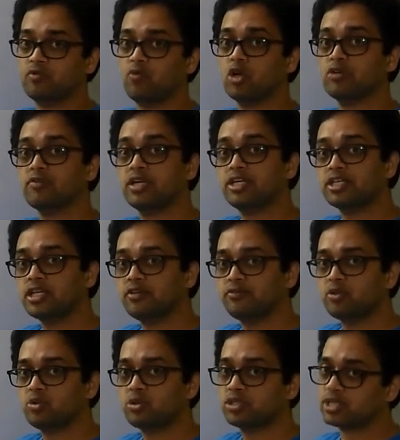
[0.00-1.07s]
What will it give
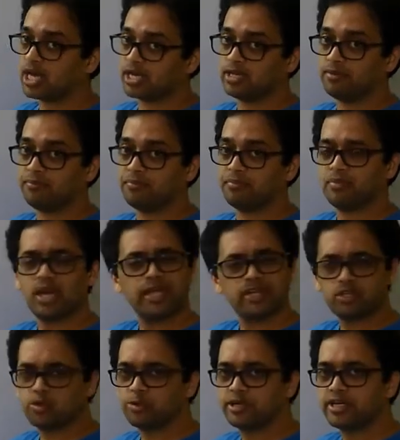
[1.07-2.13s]
you? Time, like
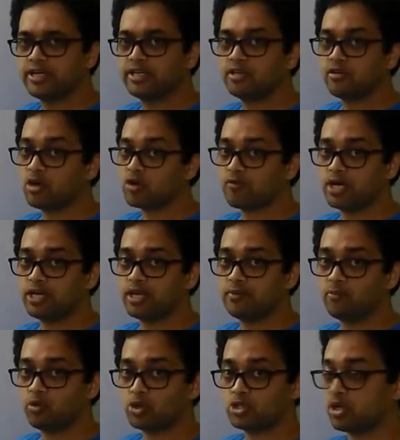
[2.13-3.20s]
you did in your 1D
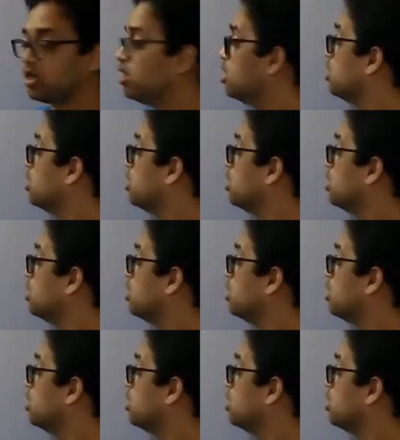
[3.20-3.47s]
motion.